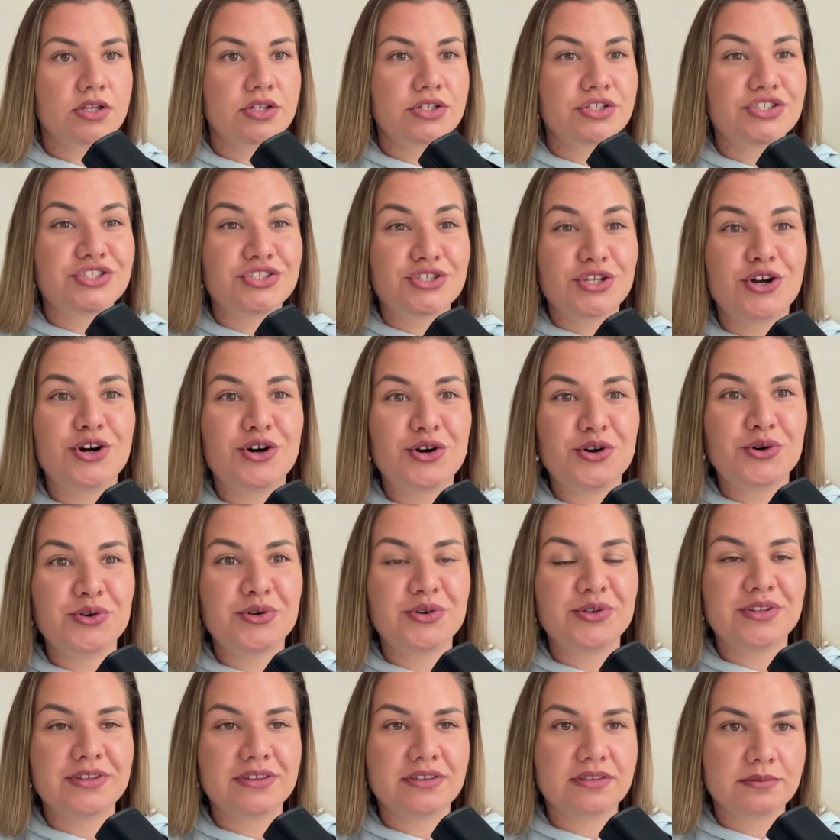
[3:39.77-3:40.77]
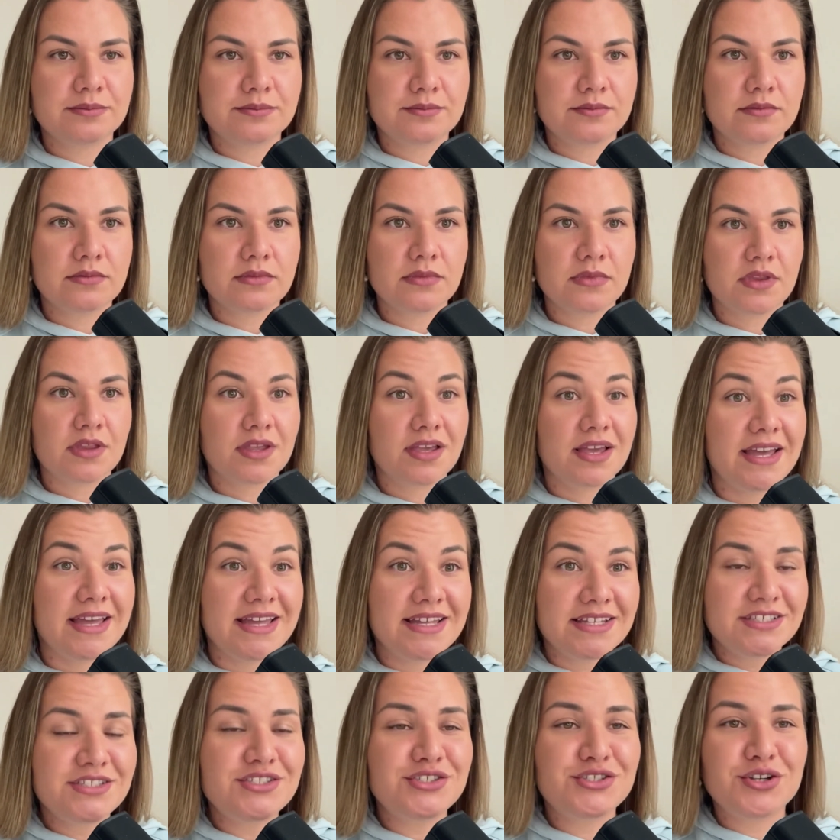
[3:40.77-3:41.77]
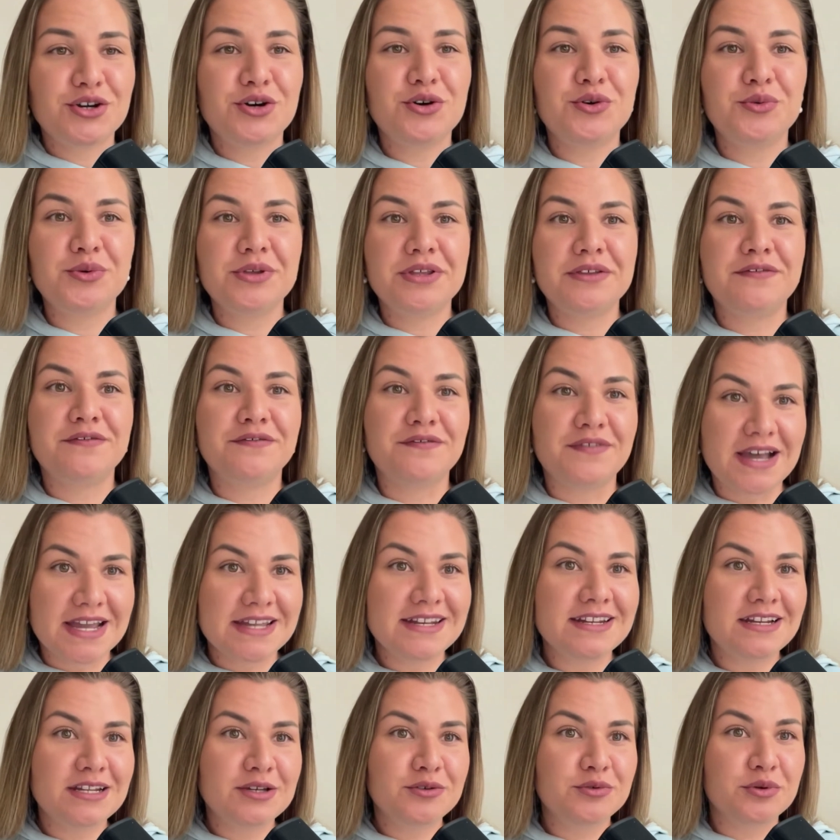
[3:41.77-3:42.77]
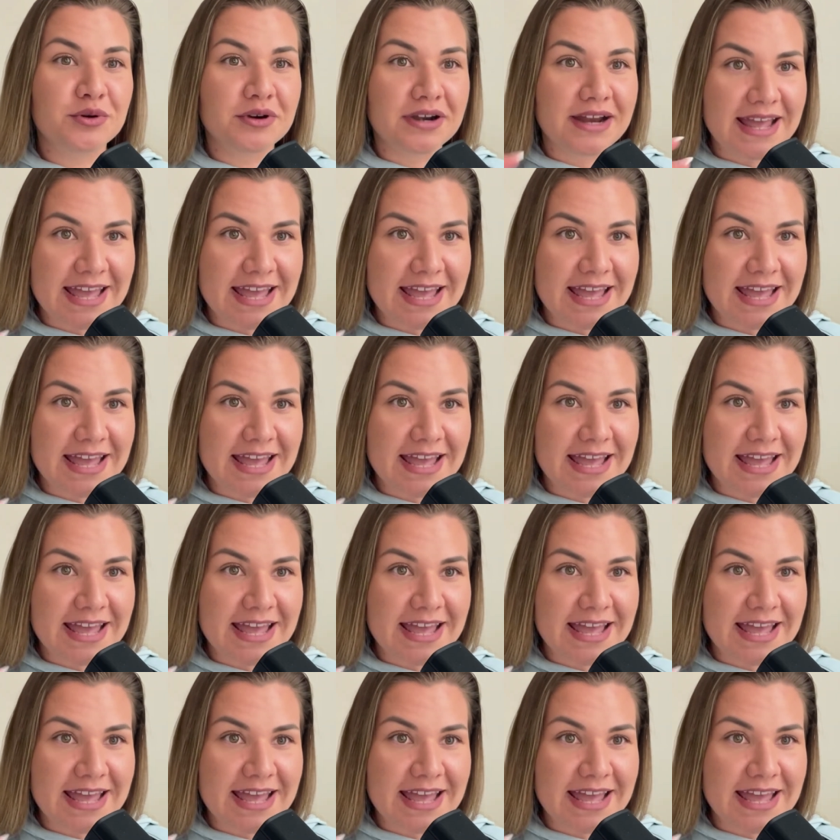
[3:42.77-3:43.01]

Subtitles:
So we finally were